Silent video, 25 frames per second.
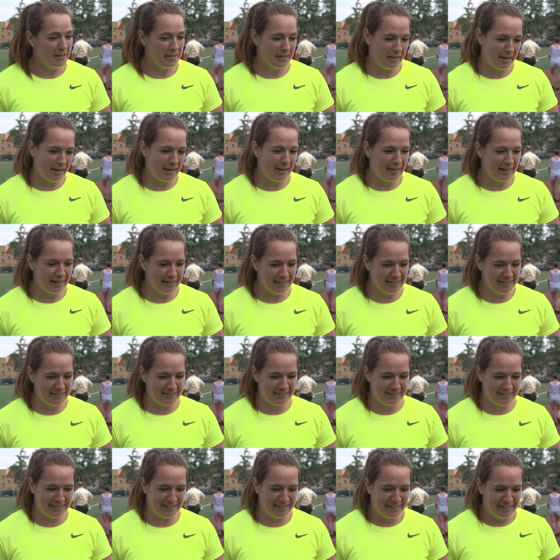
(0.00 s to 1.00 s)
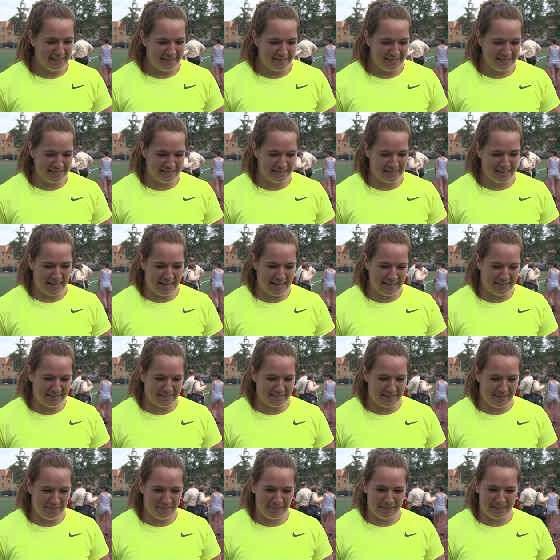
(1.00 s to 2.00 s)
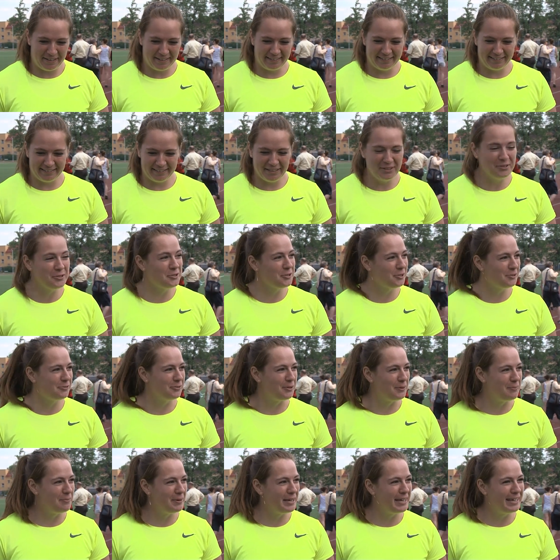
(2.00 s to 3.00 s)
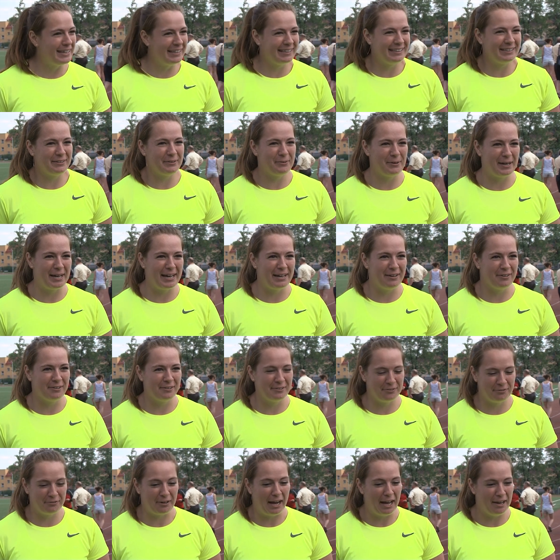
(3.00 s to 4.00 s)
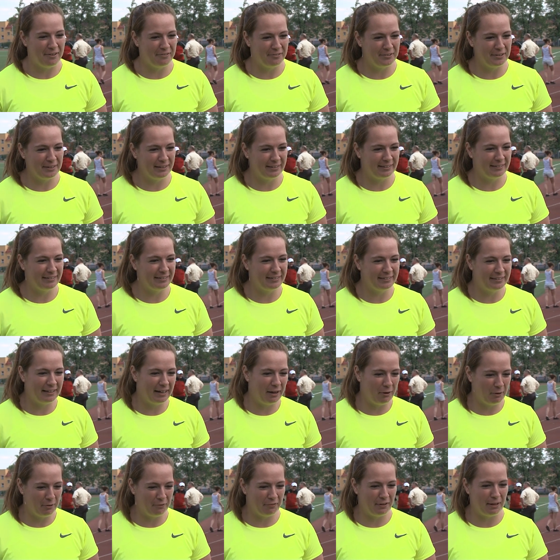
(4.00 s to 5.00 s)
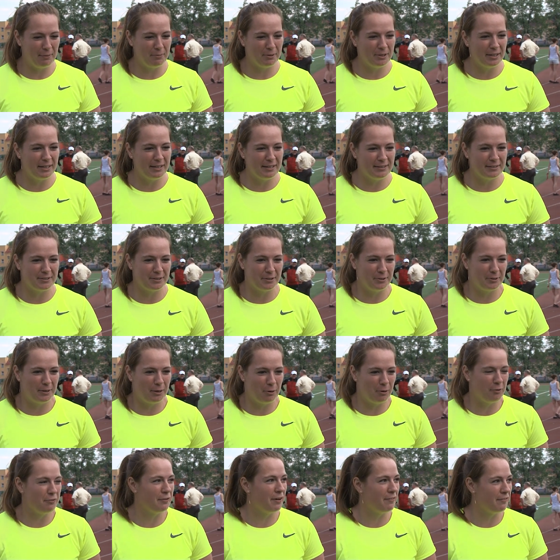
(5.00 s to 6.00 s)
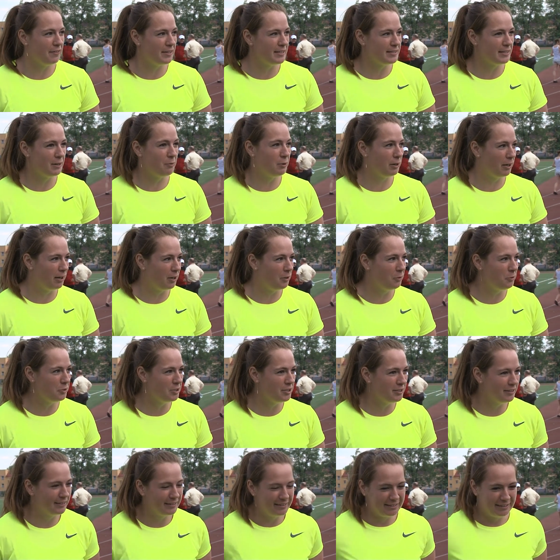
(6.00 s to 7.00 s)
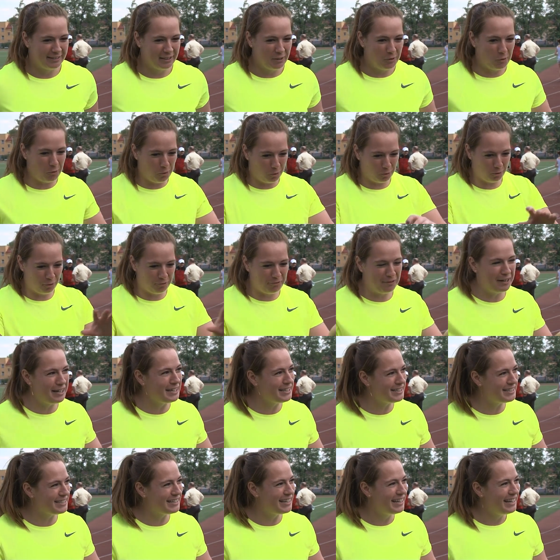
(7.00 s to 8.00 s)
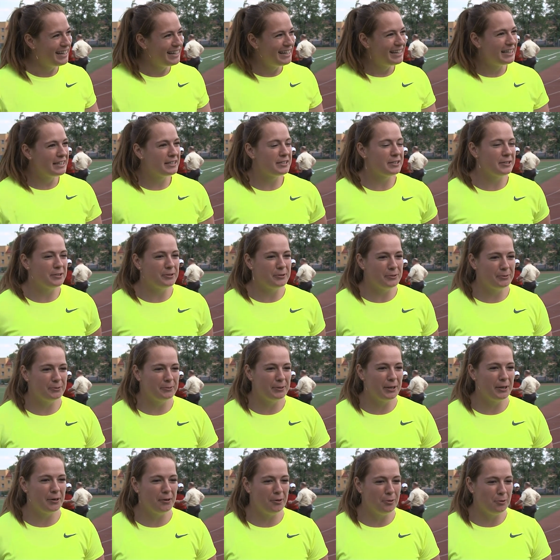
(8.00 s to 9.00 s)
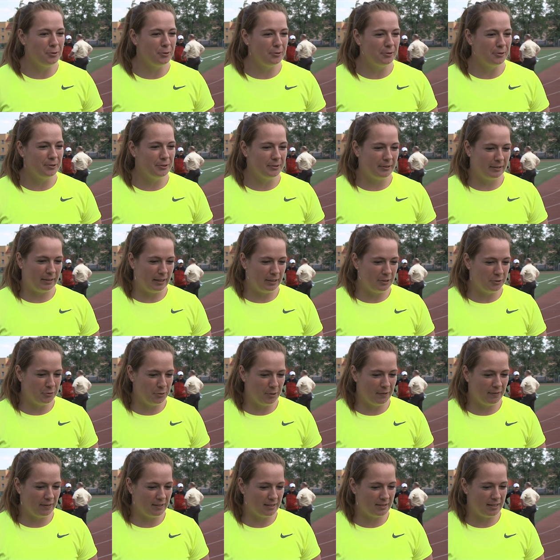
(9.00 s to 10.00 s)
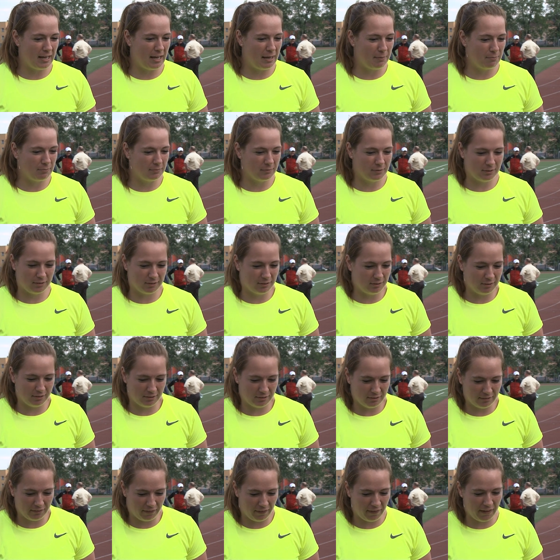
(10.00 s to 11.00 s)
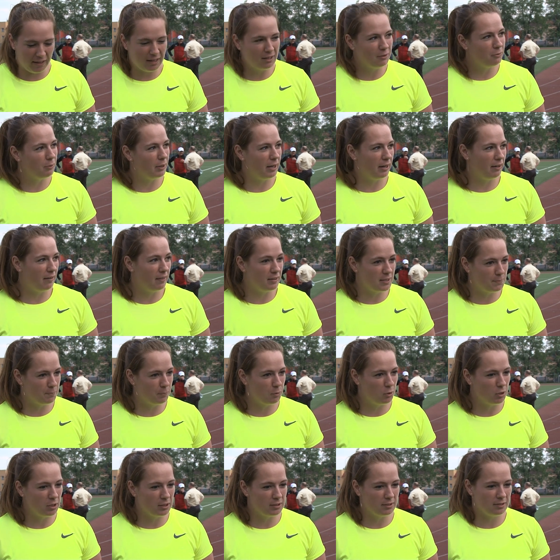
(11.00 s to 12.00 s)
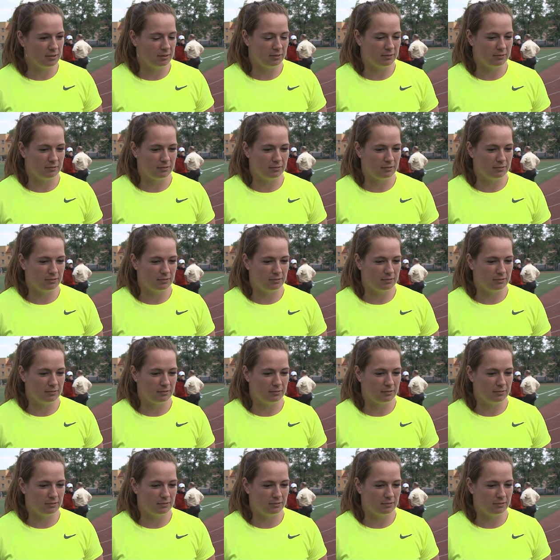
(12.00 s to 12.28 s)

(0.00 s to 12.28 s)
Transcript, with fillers: Yeah, it's it's kind of something uh, usual for me. We are five in uh, our family, so our father is our coach, all of us. So we all are doing the same uh, thing. We are in sport.